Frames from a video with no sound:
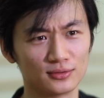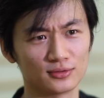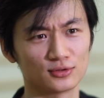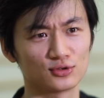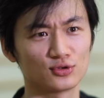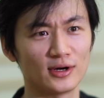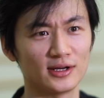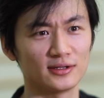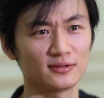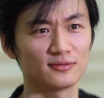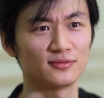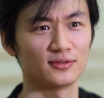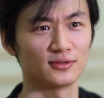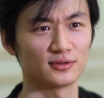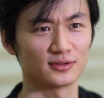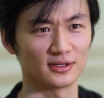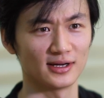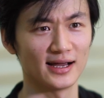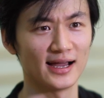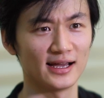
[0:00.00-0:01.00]
don't
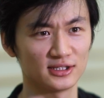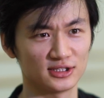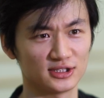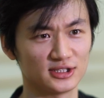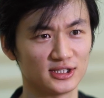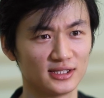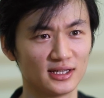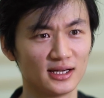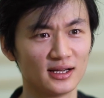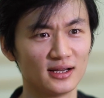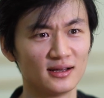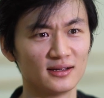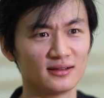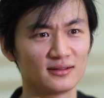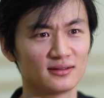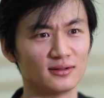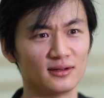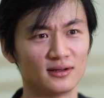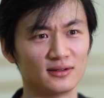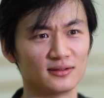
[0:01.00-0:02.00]
transfer the energy,
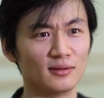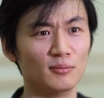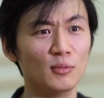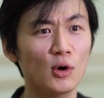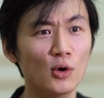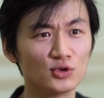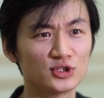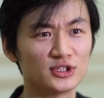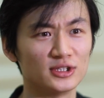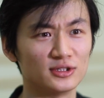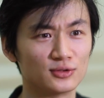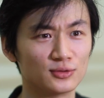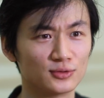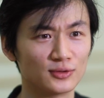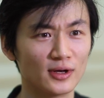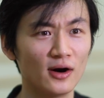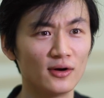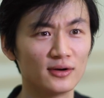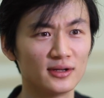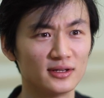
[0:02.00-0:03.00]
the motion to
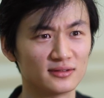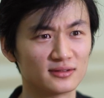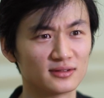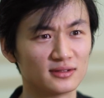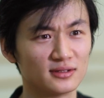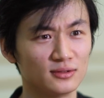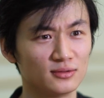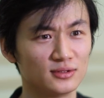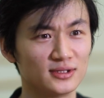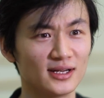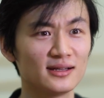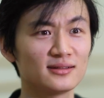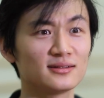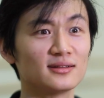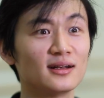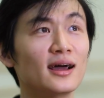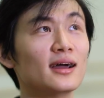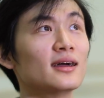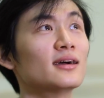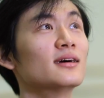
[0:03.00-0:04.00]
the audience, you
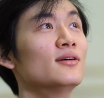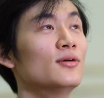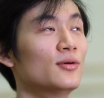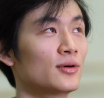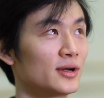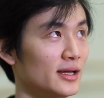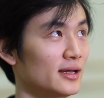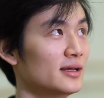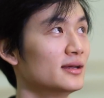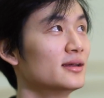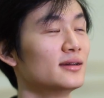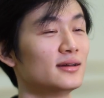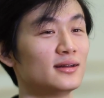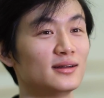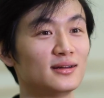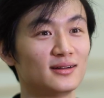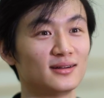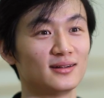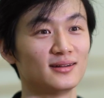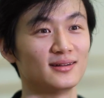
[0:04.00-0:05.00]
just like okay,
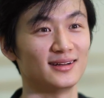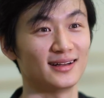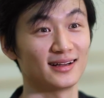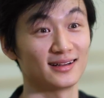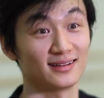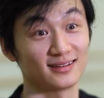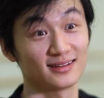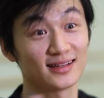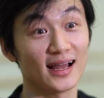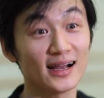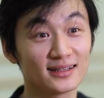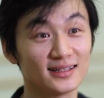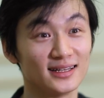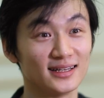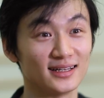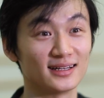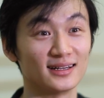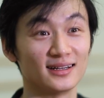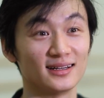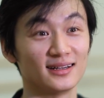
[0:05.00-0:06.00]

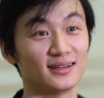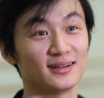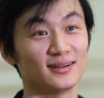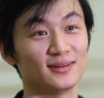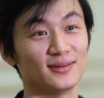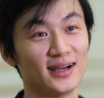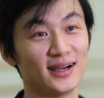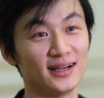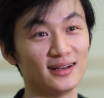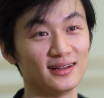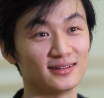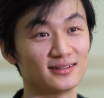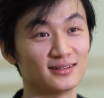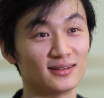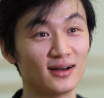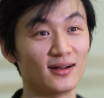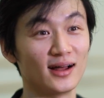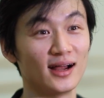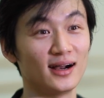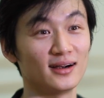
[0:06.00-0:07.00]
technique, right? It's
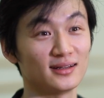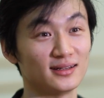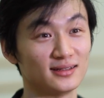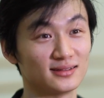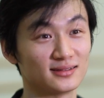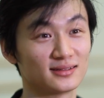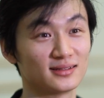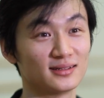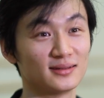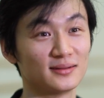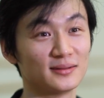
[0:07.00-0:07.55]
not artist.